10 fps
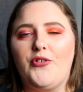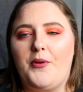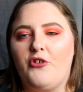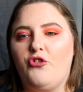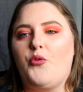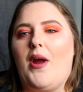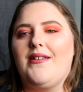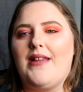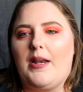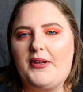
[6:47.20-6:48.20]
impressions
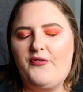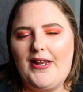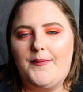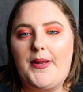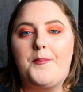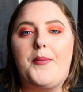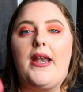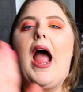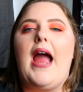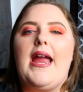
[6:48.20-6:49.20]
wise, not a big fan of it,
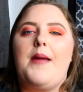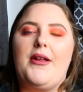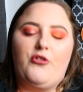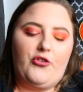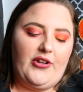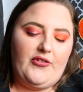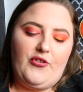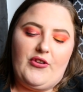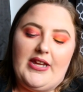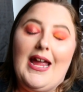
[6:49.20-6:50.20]
but I am interested to
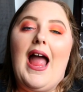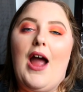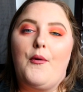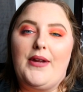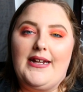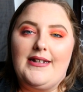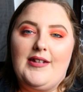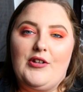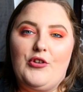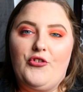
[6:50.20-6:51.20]
see how it
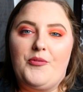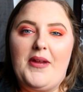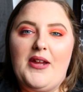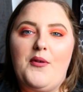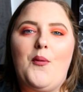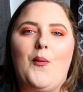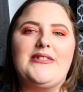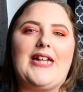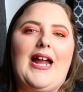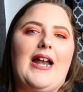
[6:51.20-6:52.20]
continues to be
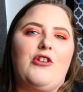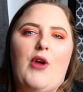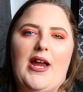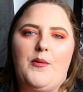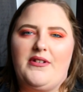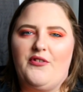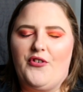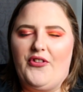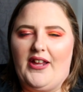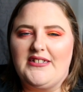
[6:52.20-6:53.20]
once I kind of try it with
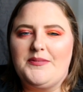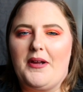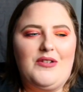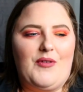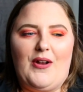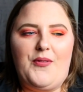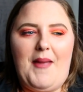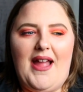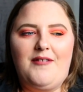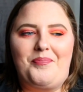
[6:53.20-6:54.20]
different things. But right off the
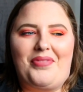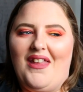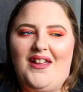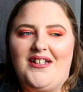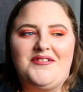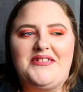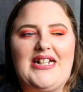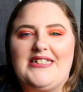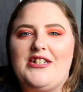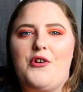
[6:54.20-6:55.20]
bat,
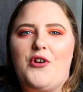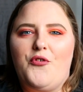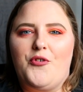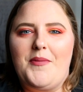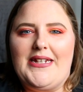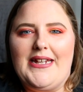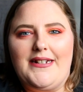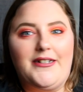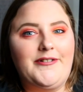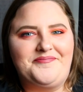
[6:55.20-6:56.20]
it's a no-go for me,
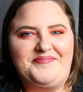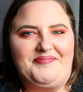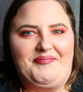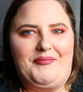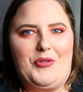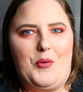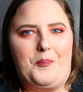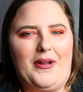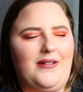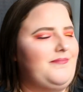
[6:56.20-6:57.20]
kid.
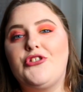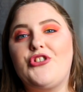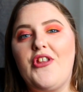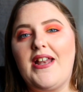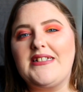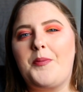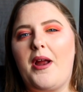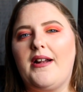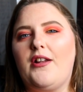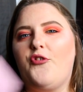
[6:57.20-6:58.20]
Nope. So the next
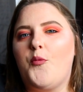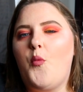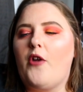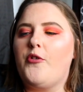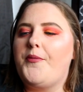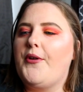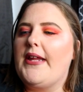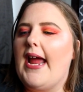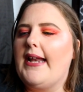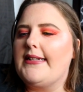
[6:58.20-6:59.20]
product is from Wander
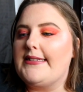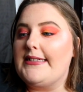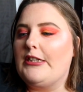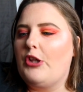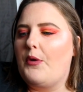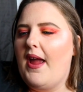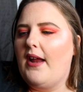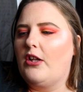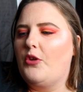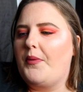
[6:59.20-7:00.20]
Beauty and it's the Glow
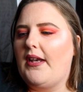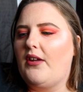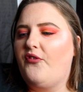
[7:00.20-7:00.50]
Ahead Illuminating